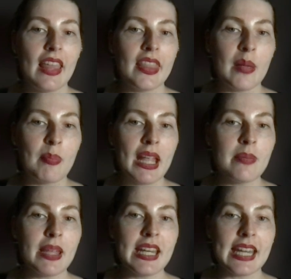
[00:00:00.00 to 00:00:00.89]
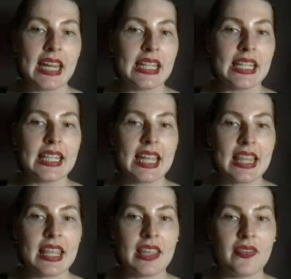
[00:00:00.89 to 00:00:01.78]
that may be needed
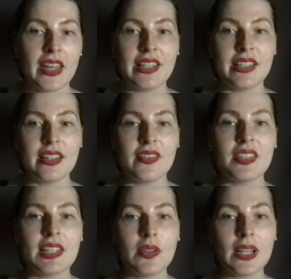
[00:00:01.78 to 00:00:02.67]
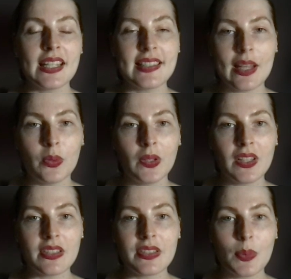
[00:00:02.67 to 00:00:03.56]
in the event of serious
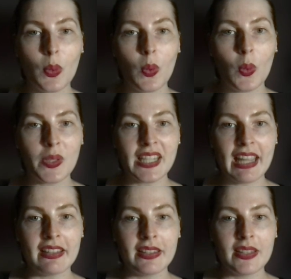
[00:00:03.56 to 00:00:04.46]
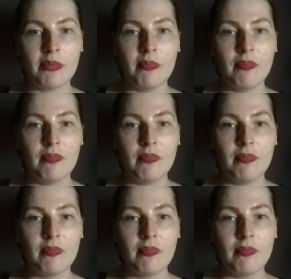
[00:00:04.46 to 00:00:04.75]
illness or death.